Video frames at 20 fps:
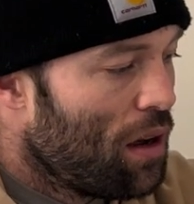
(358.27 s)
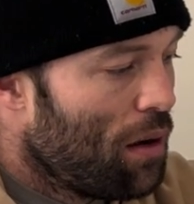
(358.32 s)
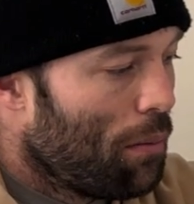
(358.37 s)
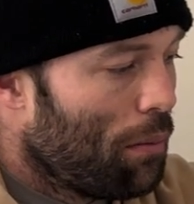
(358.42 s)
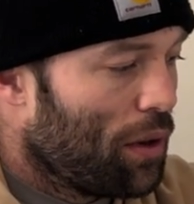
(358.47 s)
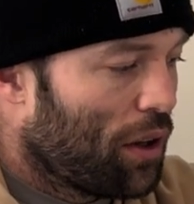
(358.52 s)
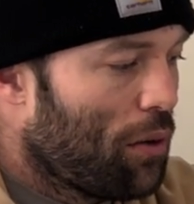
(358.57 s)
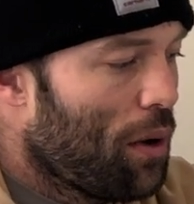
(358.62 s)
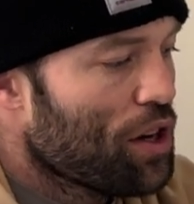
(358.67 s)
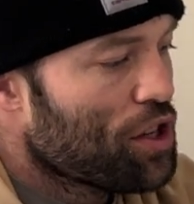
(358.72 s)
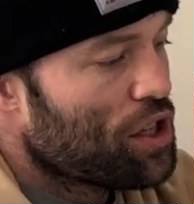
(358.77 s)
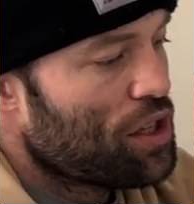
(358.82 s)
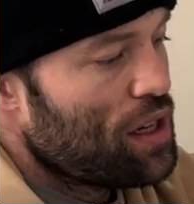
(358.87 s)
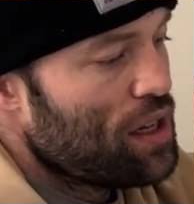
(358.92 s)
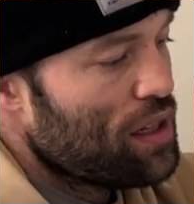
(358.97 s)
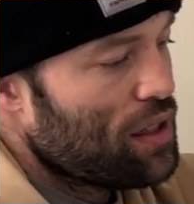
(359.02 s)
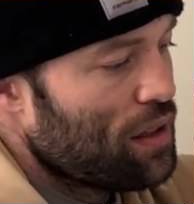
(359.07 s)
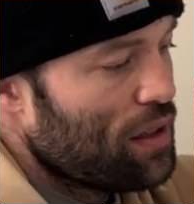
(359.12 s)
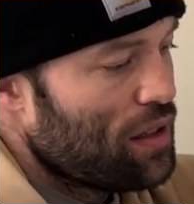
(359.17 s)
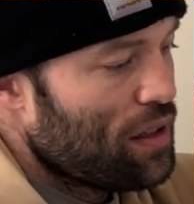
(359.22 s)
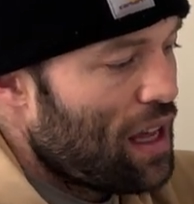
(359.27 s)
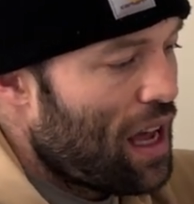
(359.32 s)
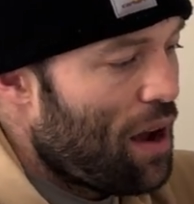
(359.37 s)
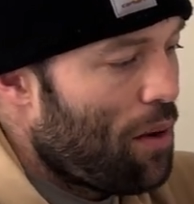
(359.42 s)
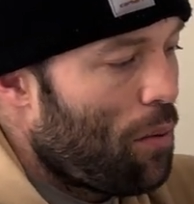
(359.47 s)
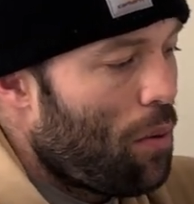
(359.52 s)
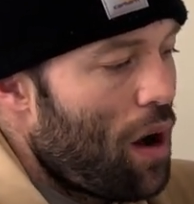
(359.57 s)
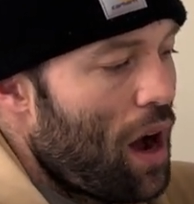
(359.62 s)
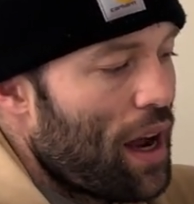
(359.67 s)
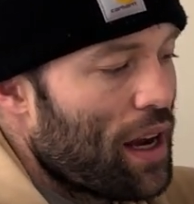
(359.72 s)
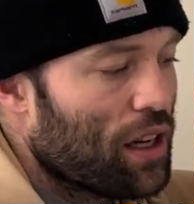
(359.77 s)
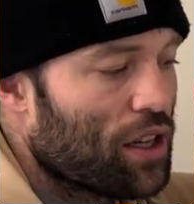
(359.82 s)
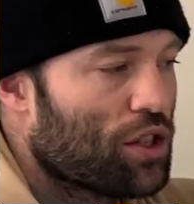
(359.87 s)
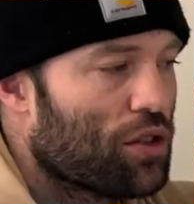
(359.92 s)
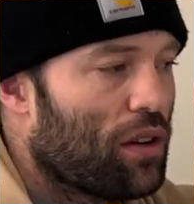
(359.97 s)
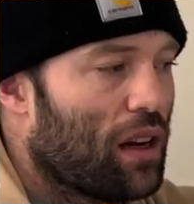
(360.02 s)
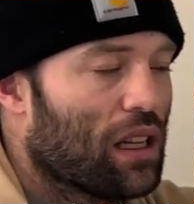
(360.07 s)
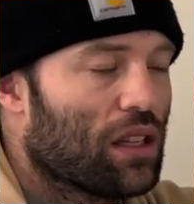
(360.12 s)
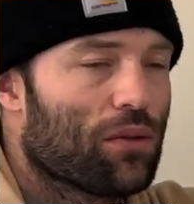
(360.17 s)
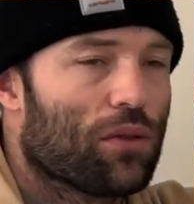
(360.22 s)
But the question is, is that why it
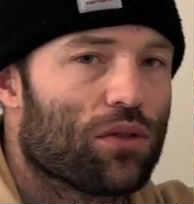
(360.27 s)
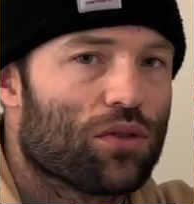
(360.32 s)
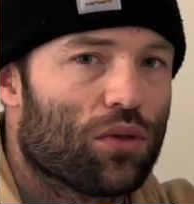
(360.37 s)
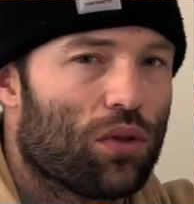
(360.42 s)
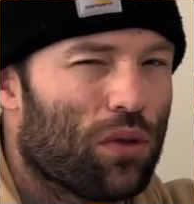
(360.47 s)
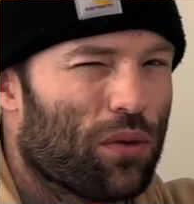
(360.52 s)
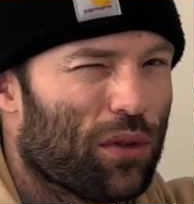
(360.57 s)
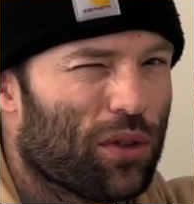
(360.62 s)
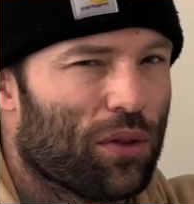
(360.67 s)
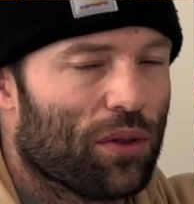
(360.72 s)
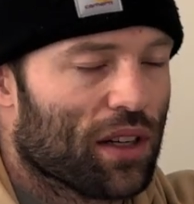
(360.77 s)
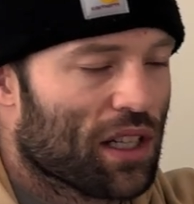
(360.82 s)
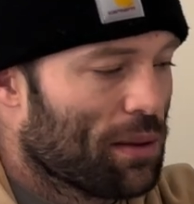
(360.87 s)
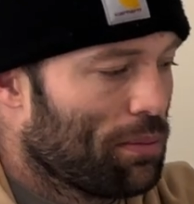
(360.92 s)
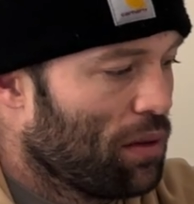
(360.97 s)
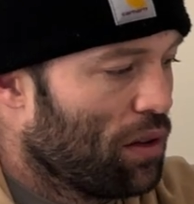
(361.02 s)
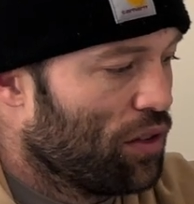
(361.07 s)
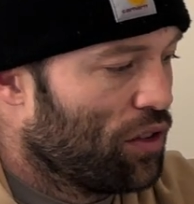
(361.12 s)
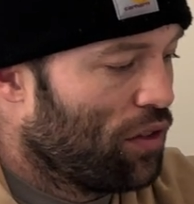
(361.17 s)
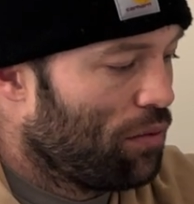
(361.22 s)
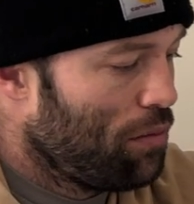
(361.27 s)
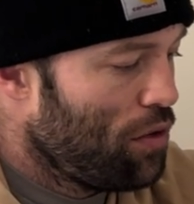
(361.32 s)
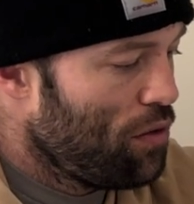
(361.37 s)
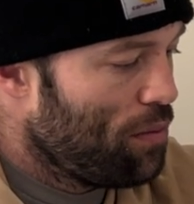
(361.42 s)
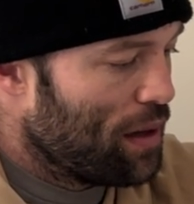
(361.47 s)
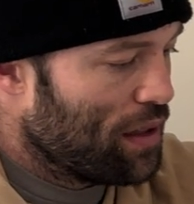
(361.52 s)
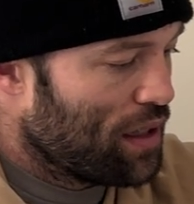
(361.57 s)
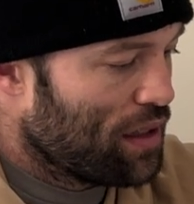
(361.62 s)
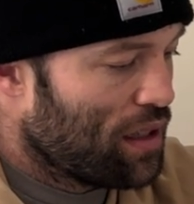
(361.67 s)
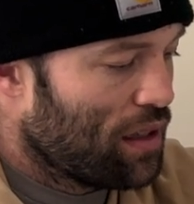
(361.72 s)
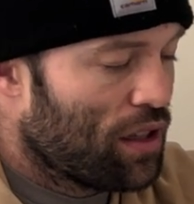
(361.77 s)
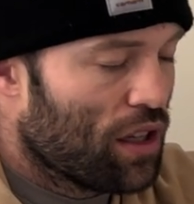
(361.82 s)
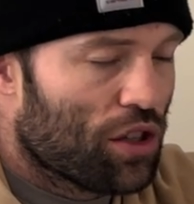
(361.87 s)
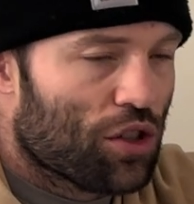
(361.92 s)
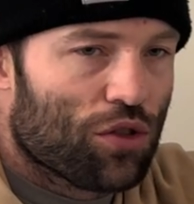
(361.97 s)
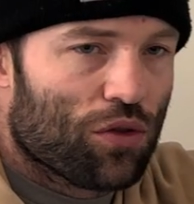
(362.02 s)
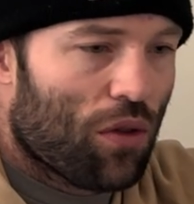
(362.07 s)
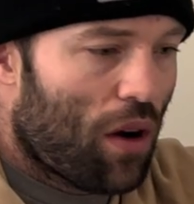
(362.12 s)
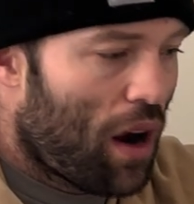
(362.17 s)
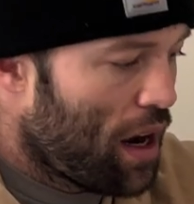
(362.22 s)
transfers over to explosive movements? Is it the
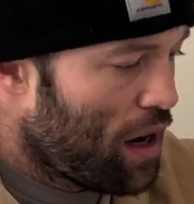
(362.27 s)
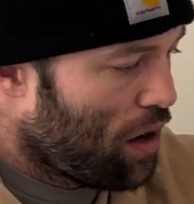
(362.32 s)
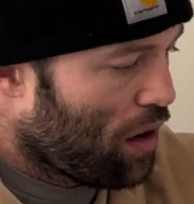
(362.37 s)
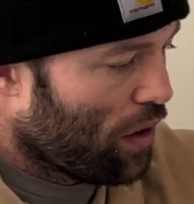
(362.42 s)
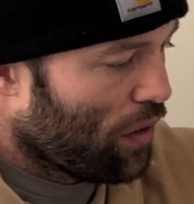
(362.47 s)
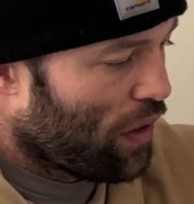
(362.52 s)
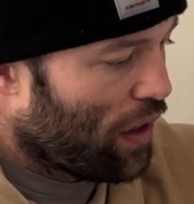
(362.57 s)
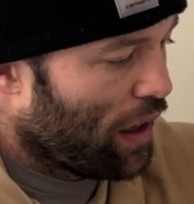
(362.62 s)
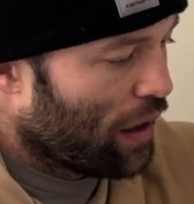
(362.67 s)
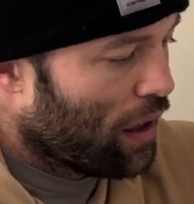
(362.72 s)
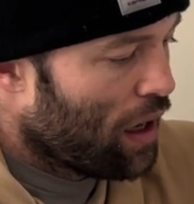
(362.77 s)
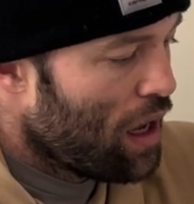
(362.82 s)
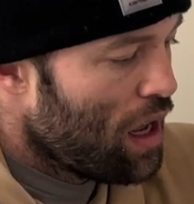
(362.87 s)
try hard thing?